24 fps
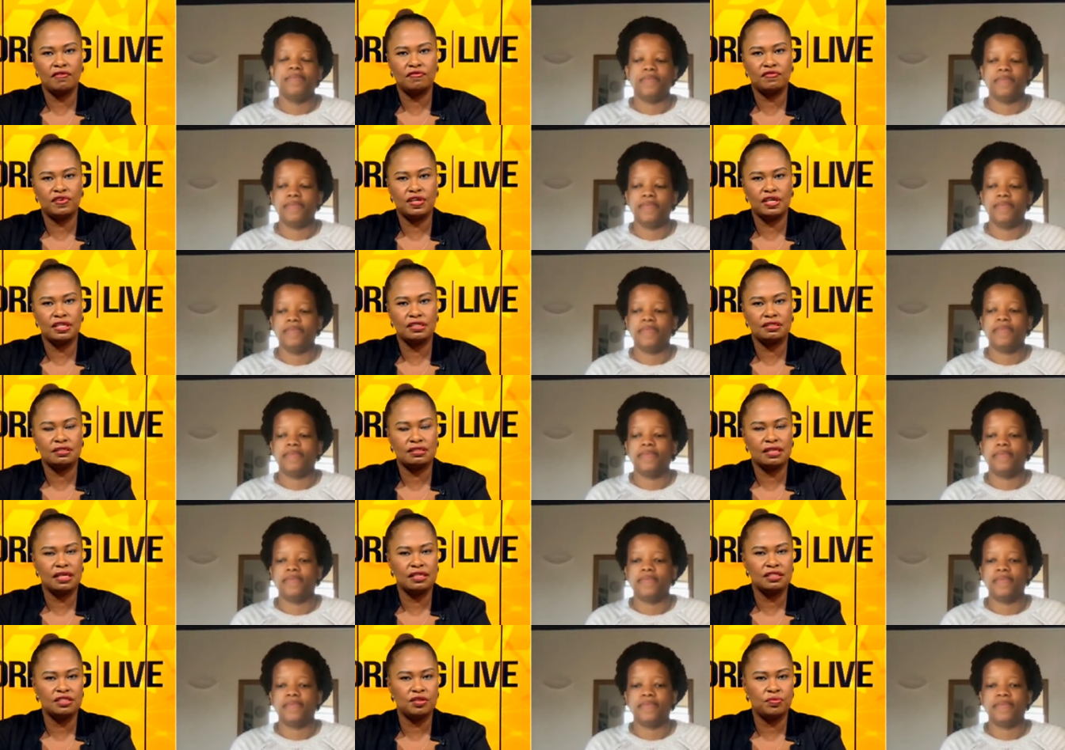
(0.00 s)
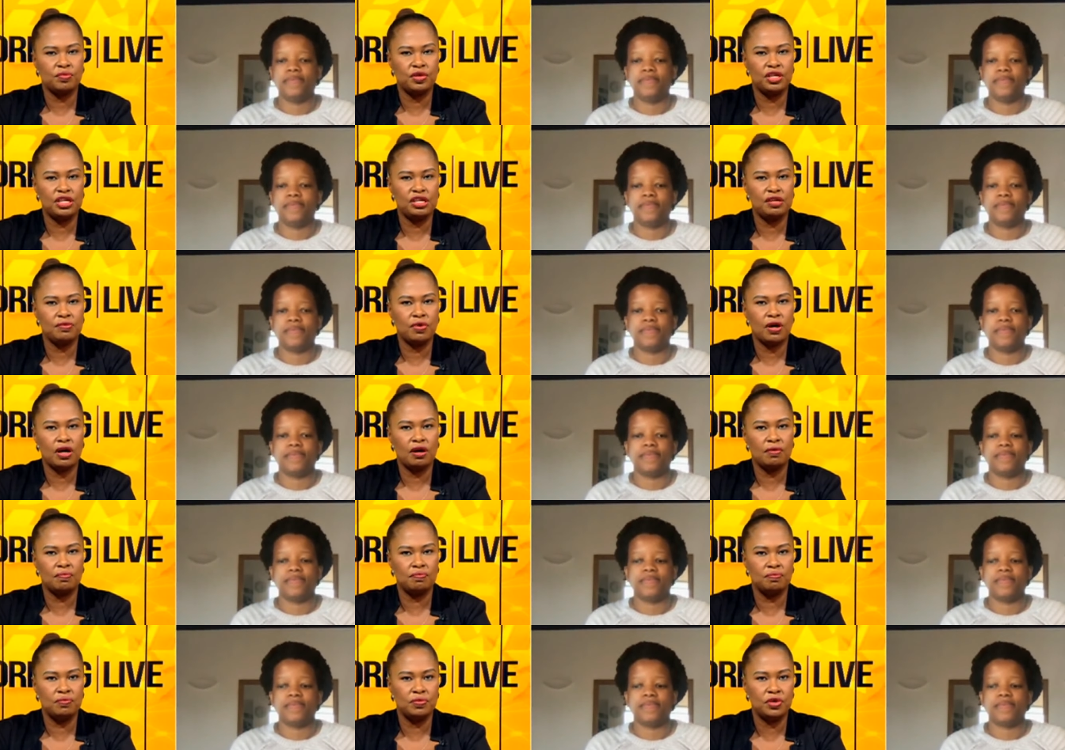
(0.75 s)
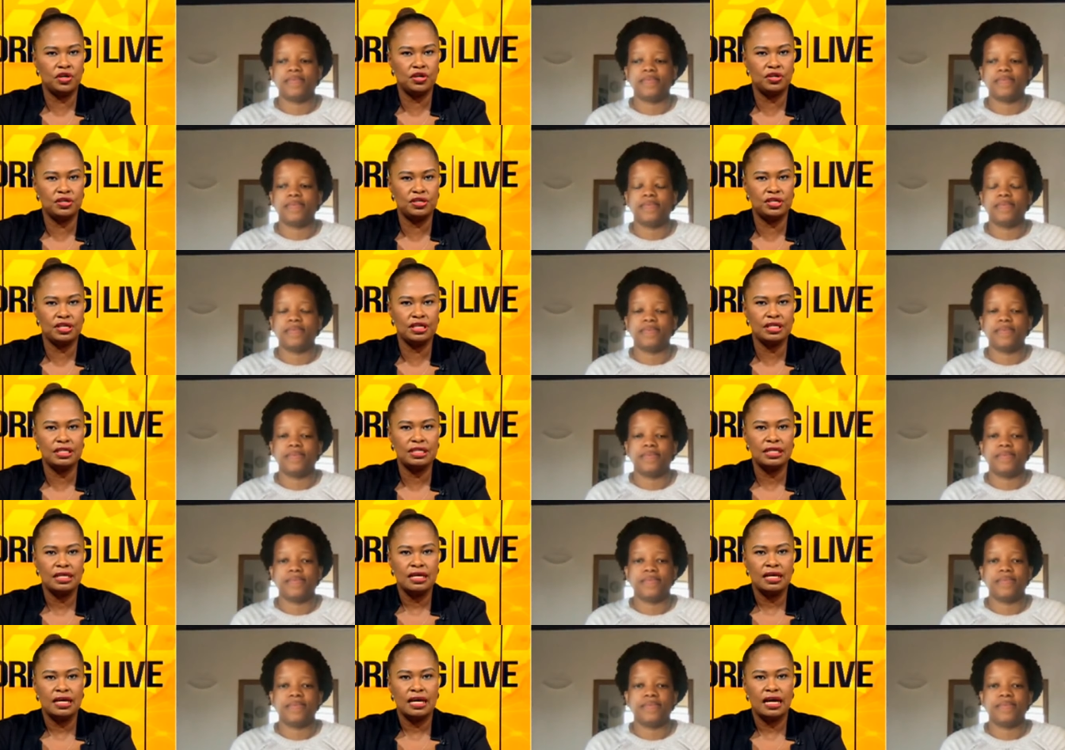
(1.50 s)
Speaker 1: have uh, Senzo Meyiwa
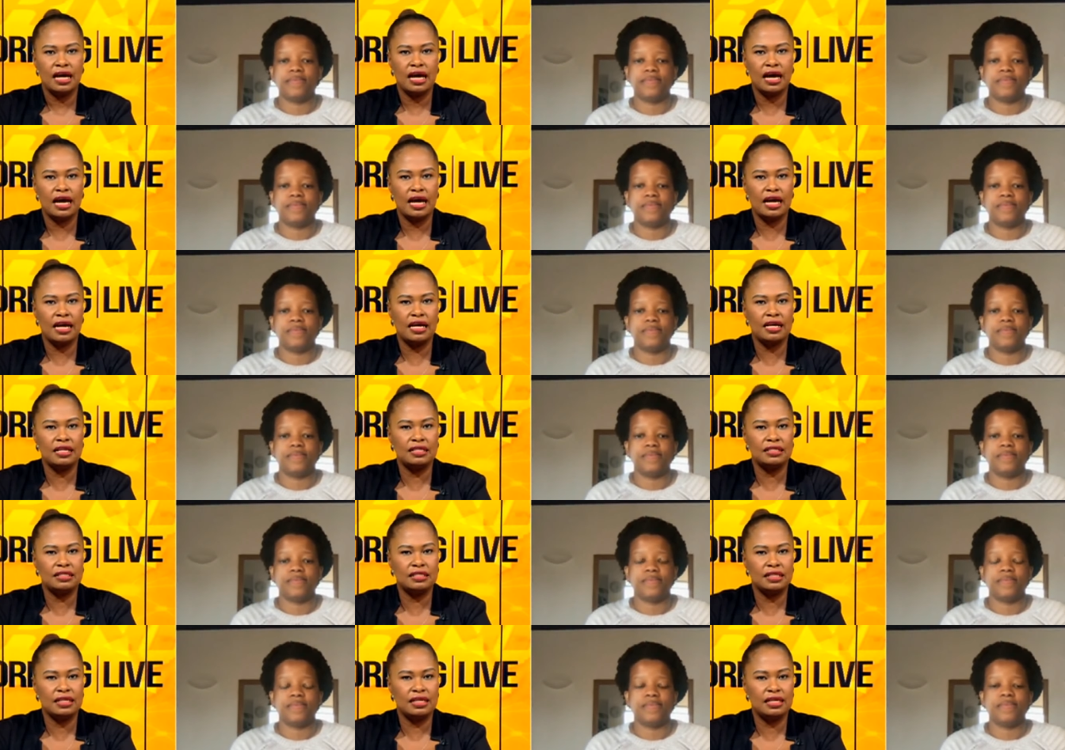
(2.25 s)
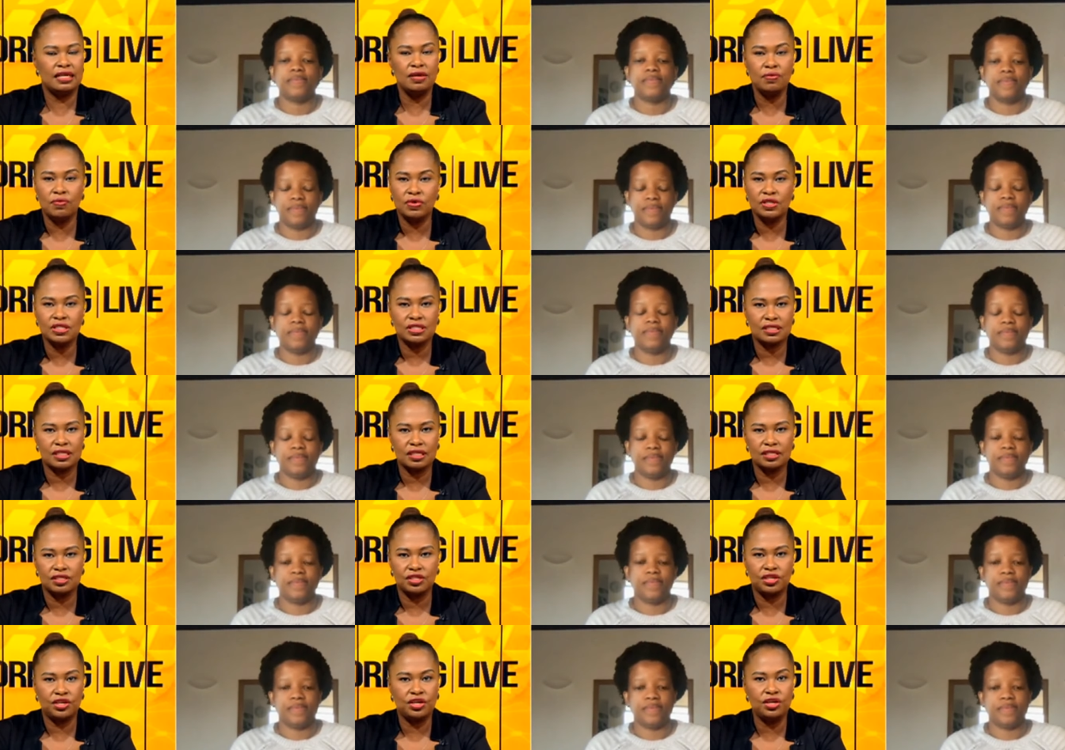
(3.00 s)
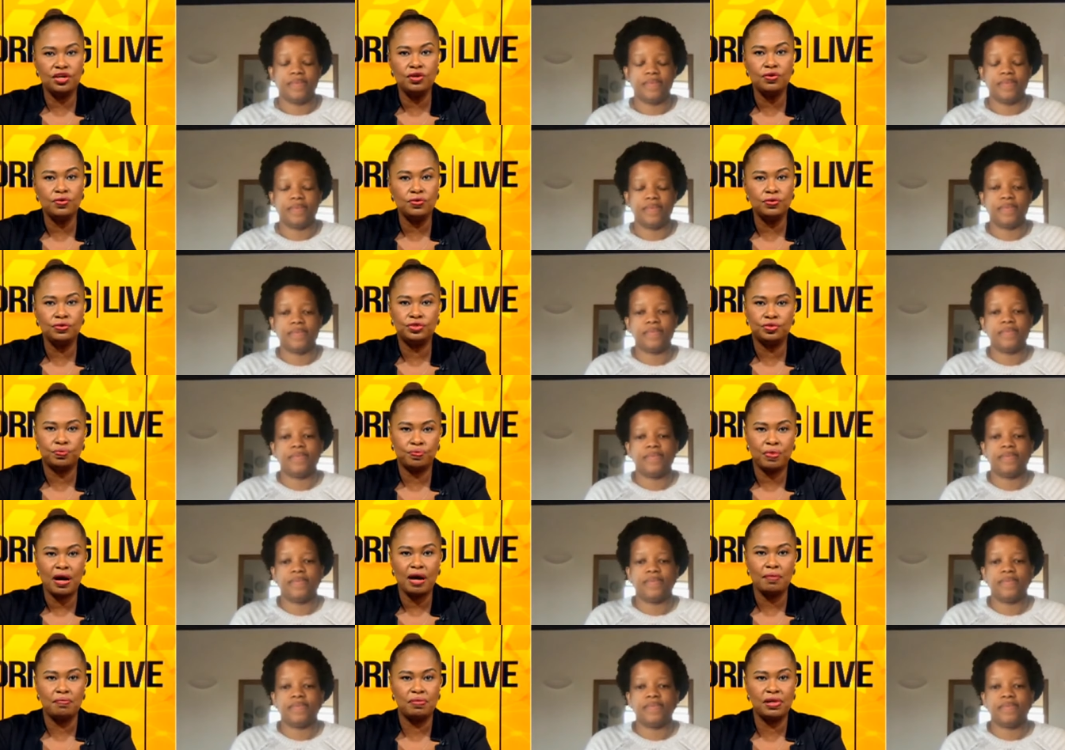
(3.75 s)
murdered, and he was this
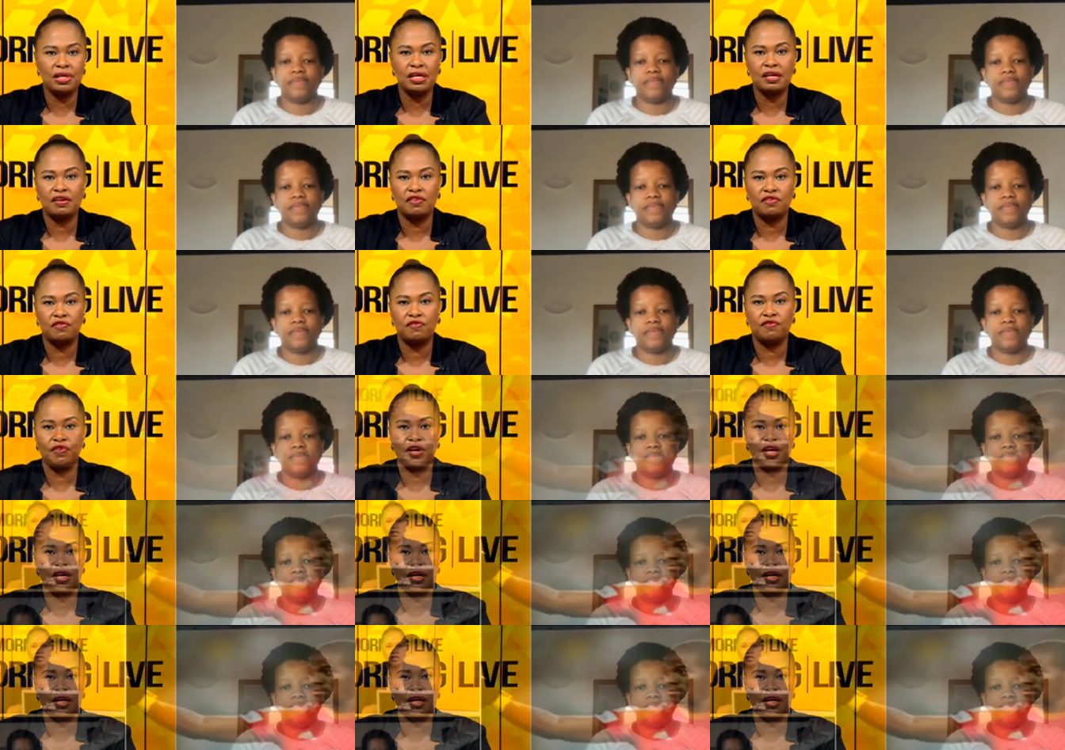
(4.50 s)
huge public